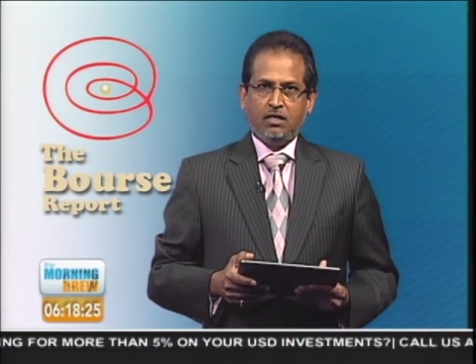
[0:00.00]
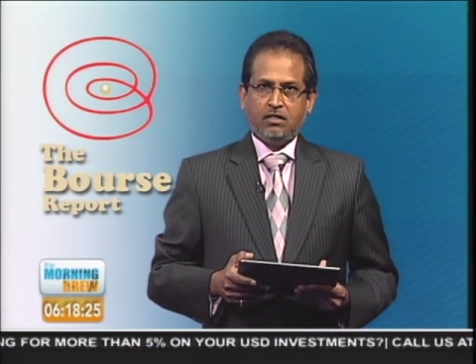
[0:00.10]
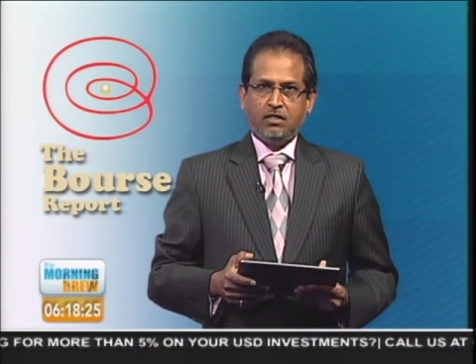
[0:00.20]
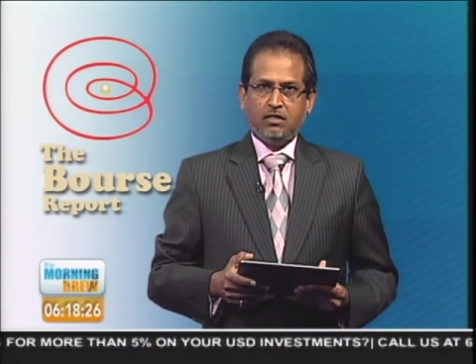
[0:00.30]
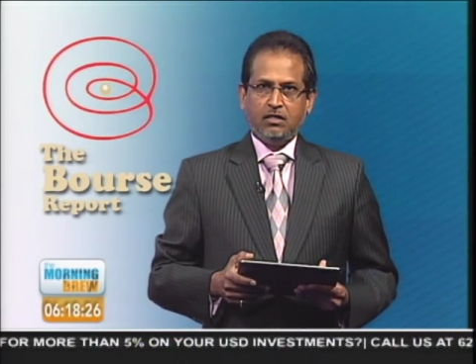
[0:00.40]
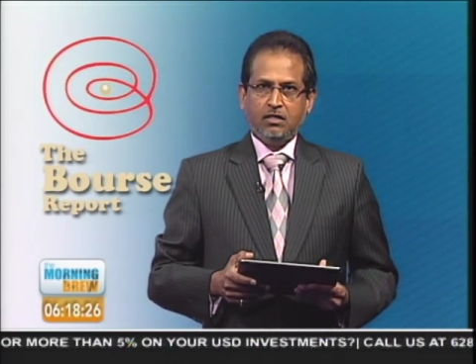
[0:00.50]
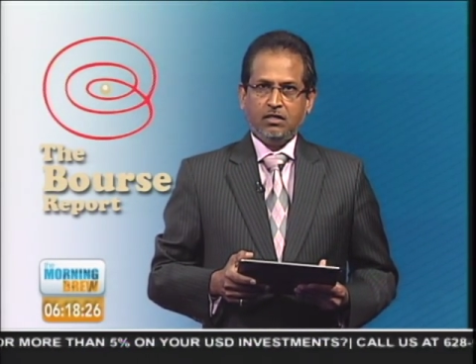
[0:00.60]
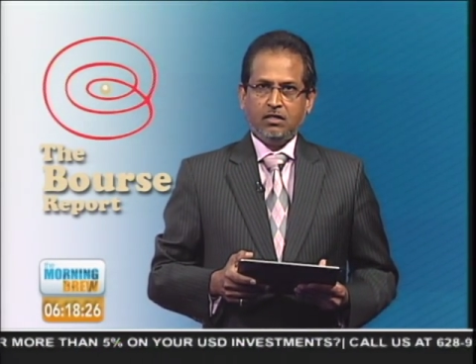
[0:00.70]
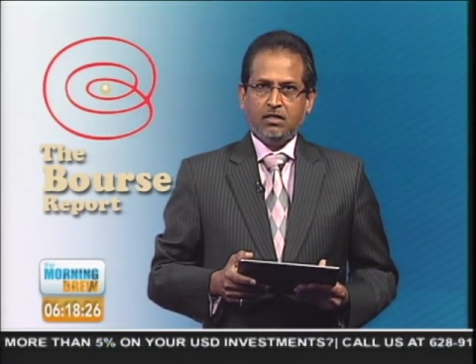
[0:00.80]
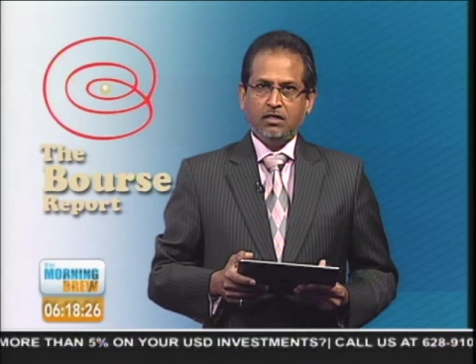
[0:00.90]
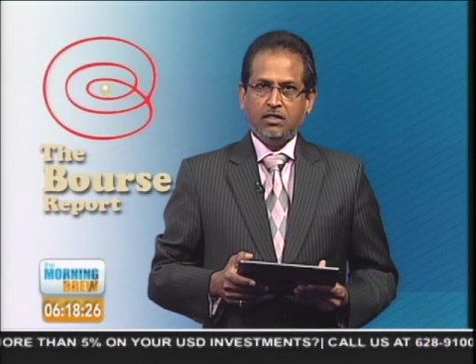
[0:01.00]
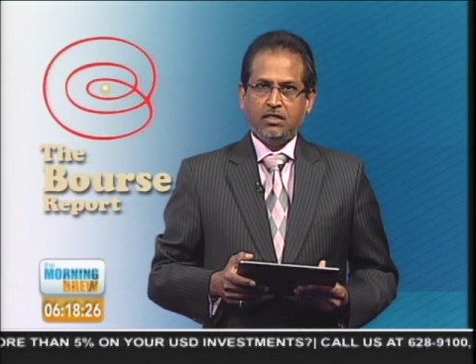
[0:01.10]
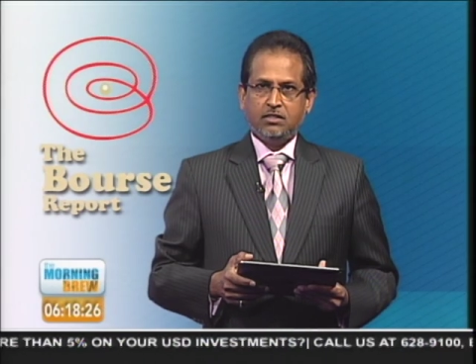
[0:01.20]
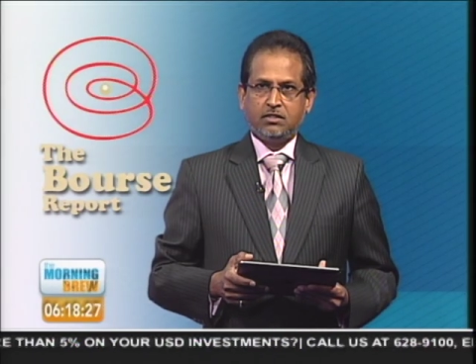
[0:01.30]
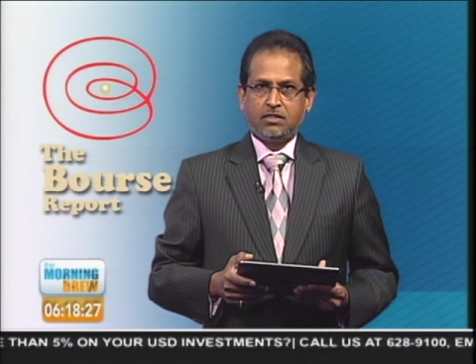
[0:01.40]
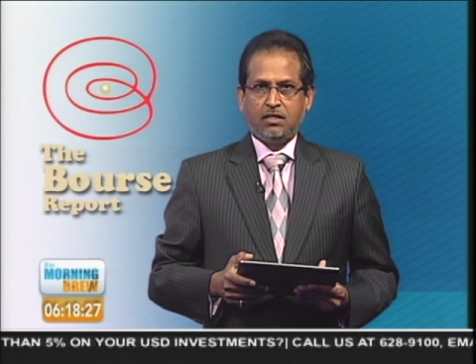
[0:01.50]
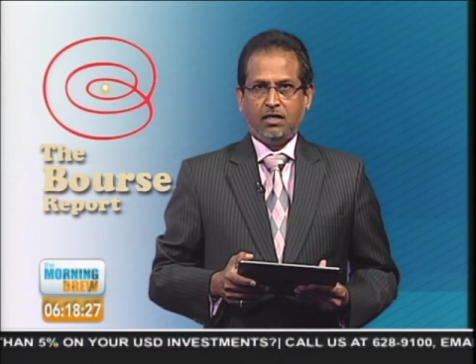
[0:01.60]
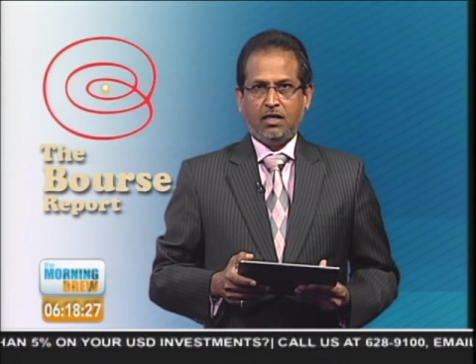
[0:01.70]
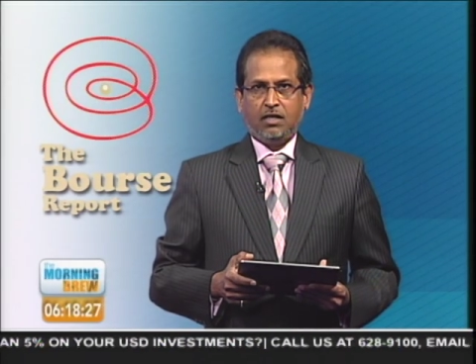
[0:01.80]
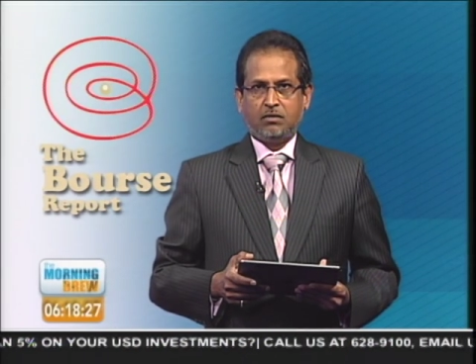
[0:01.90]
the earnings
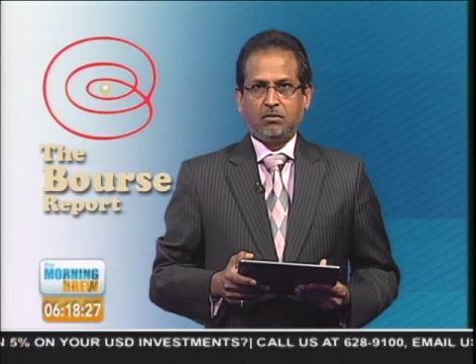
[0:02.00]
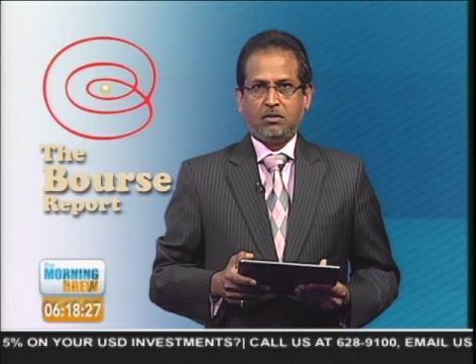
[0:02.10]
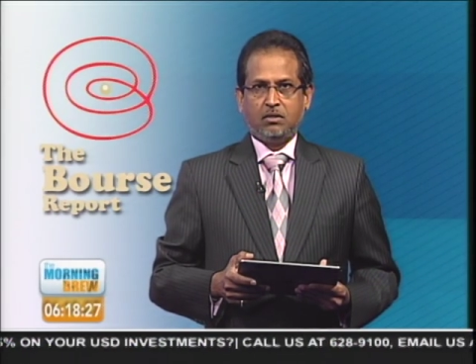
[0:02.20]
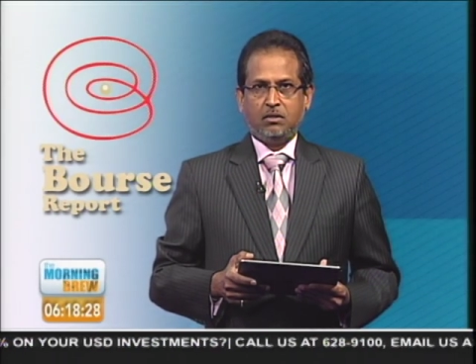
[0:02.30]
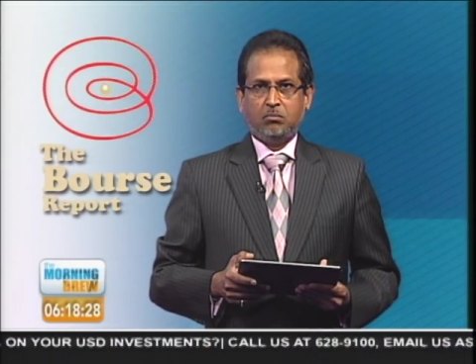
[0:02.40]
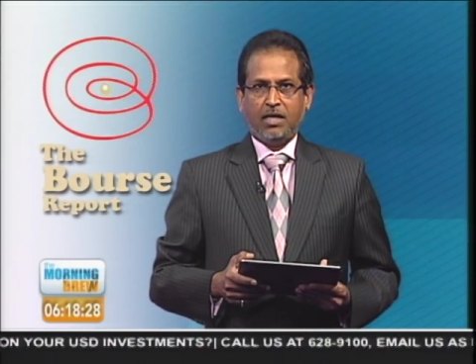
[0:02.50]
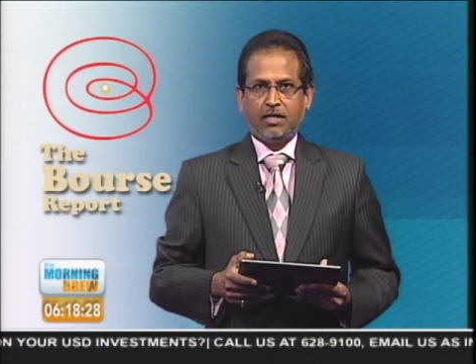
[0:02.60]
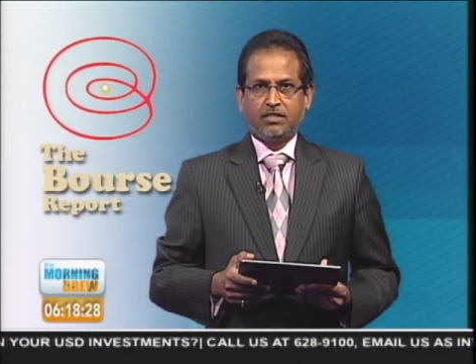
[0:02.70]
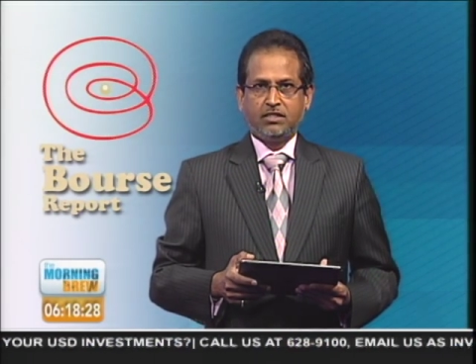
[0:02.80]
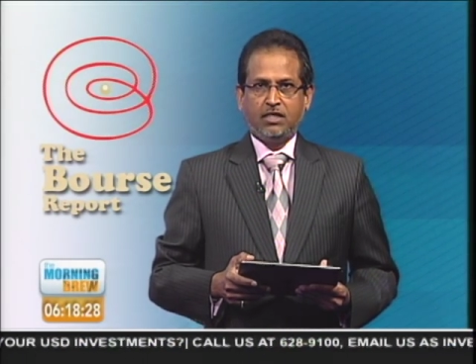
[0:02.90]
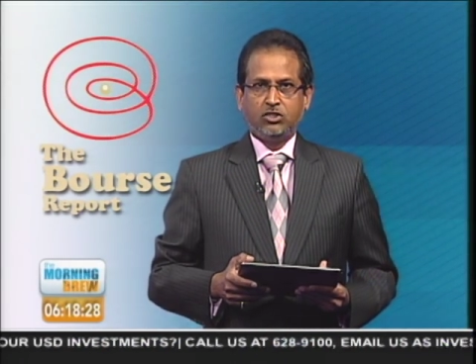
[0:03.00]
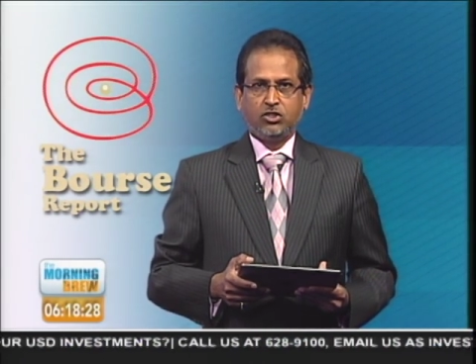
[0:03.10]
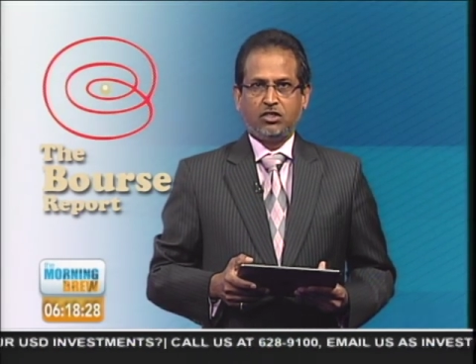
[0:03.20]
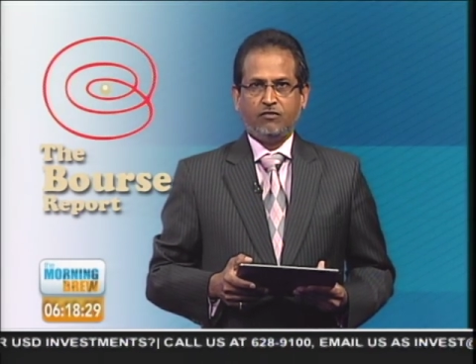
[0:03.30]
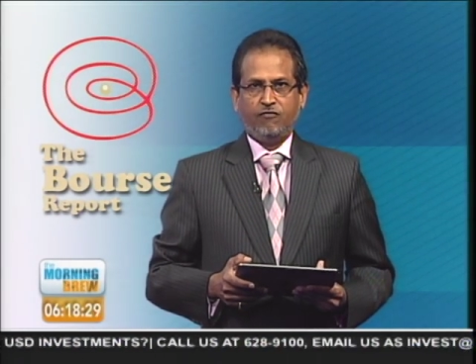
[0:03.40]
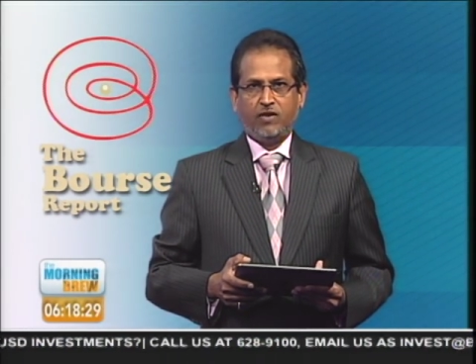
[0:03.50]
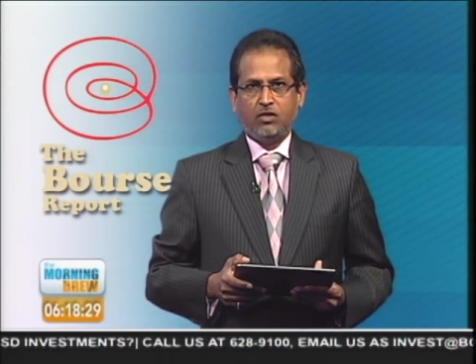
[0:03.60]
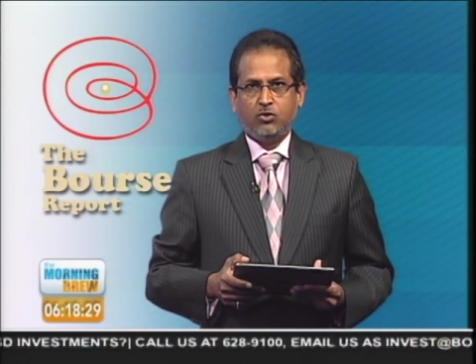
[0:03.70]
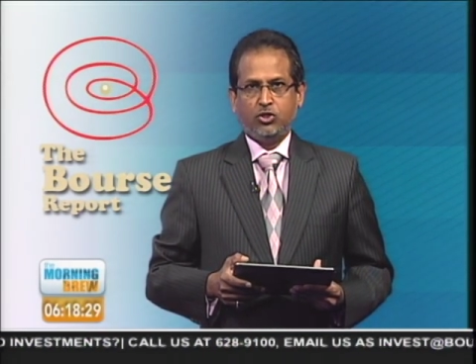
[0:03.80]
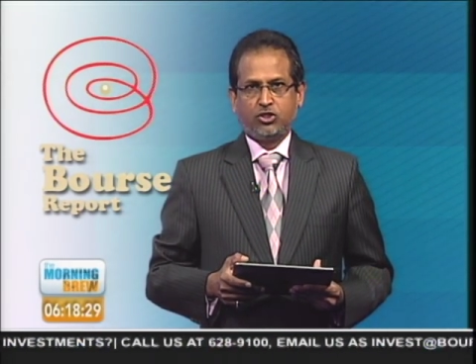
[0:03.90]
and by extension the
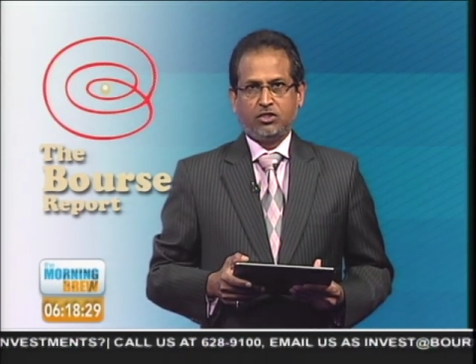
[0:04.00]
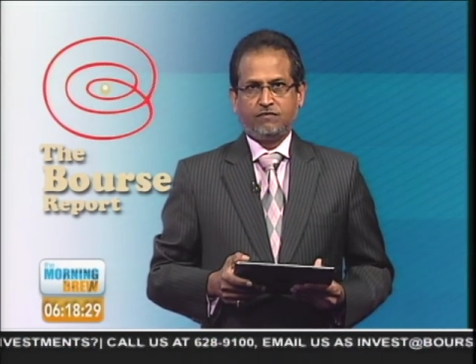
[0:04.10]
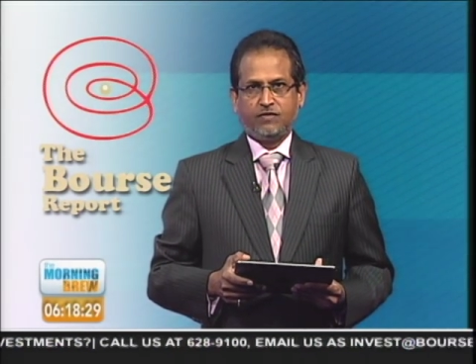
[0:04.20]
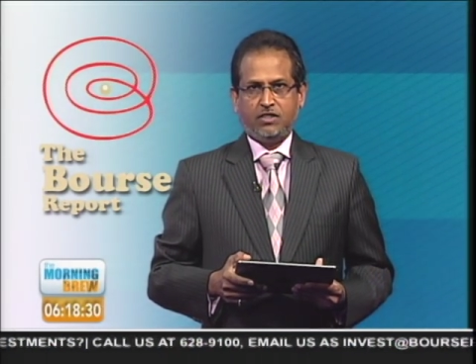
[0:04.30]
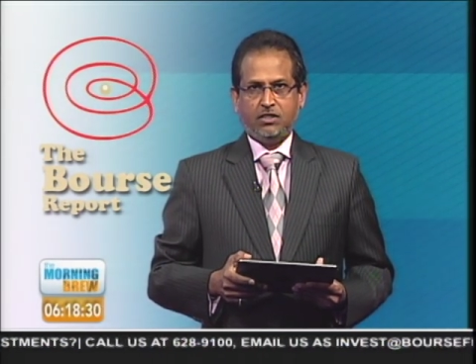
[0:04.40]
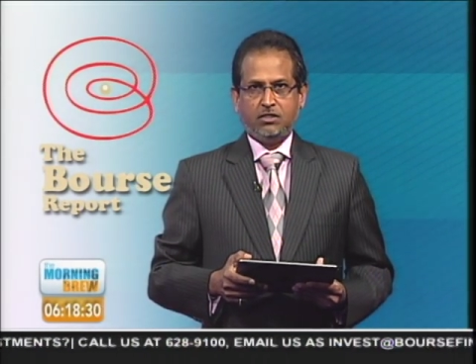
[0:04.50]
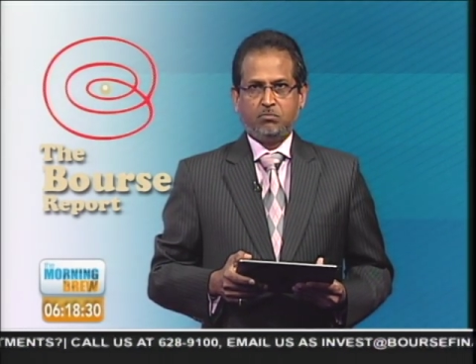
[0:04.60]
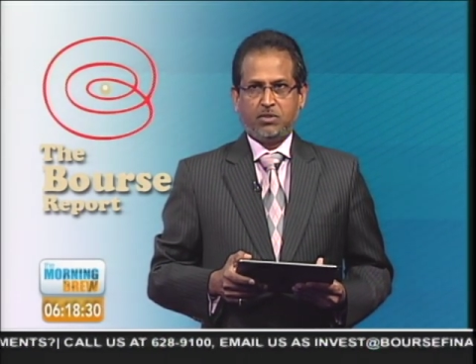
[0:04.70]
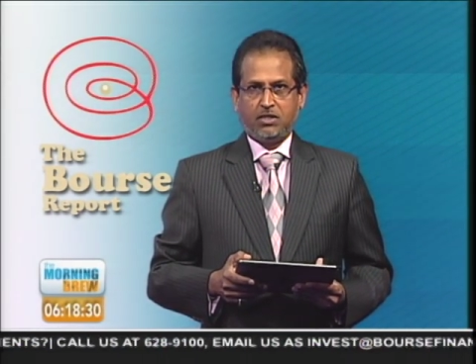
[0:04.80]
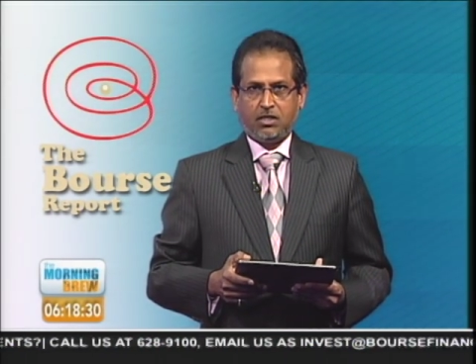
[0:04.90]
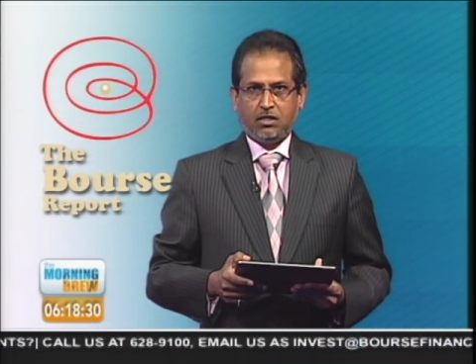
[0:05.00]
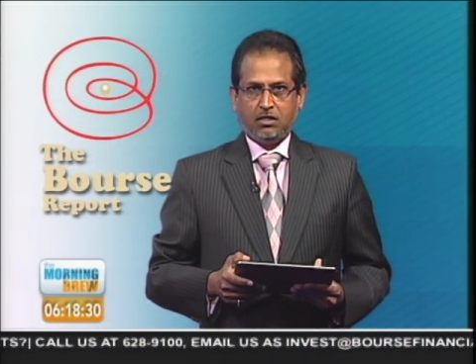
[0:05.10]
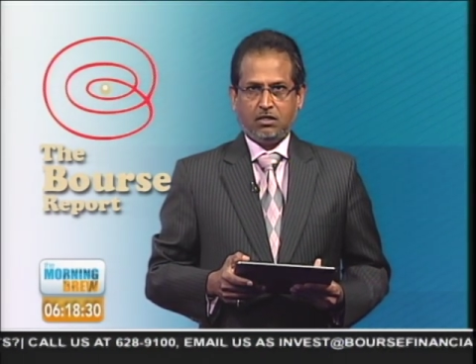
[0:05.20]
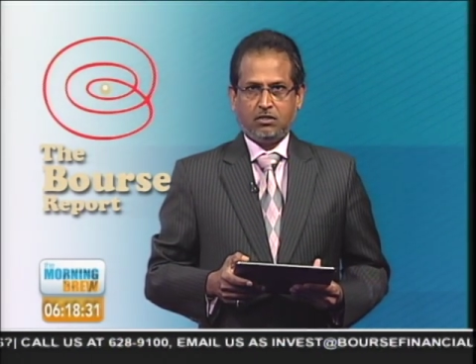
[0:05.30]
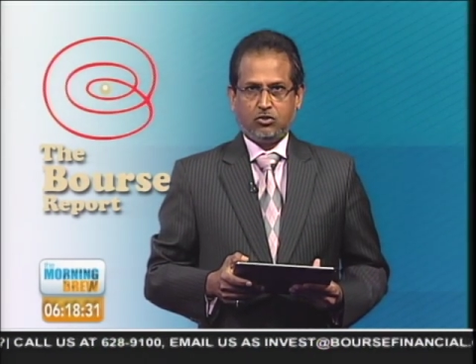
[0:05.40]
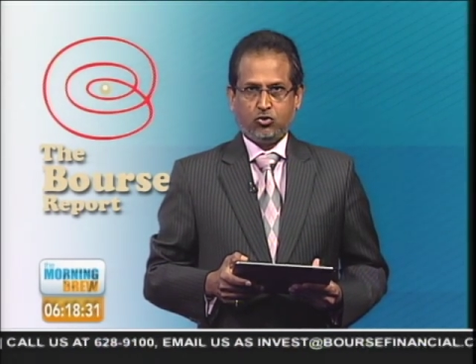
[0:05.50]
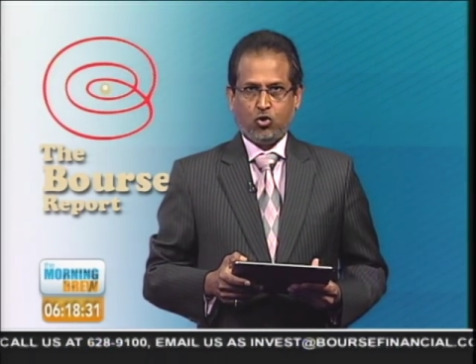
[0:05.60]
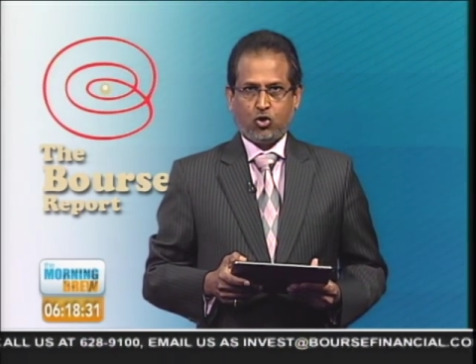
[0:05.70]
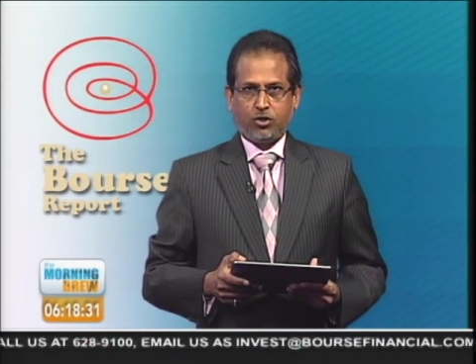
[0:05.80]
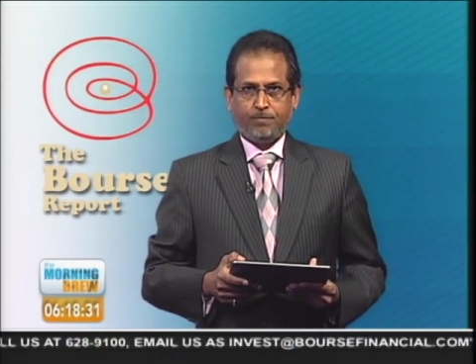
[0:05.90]
valuations for these particular stock.